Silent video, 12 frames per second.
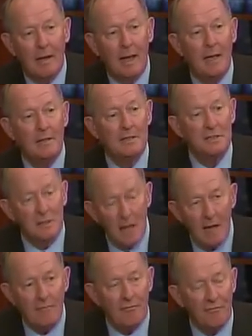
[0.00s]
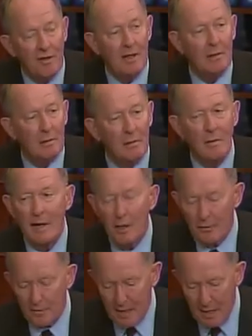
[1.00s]
and does not fit her
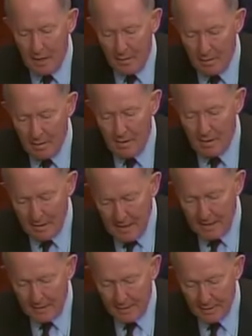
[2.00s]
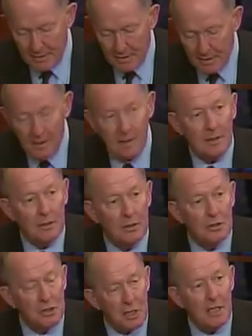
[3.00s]
health care needs.
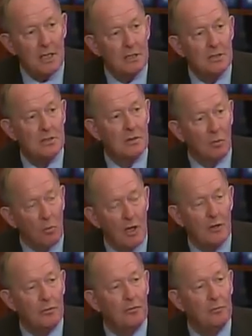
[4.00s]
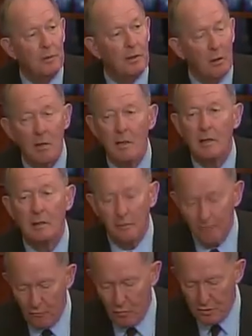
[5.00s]
She's the one who's been hurt, and
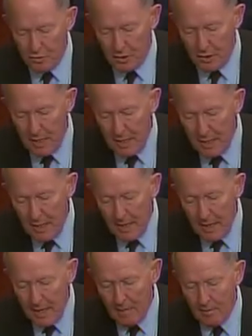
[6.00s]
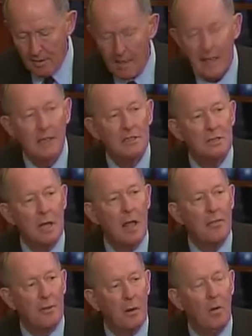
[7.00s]
unfortunately, Emily is
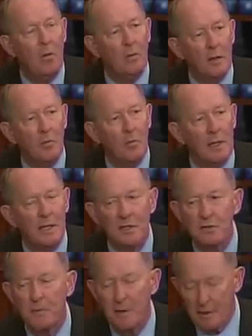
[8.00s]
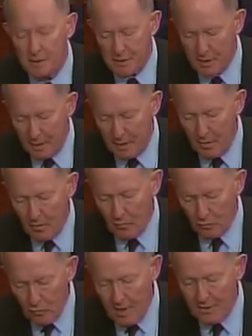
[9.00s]
not the only one experiencing
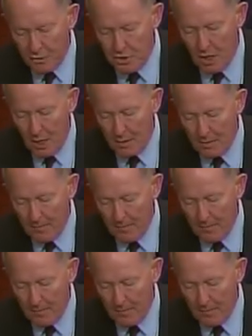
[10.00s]
rate shock.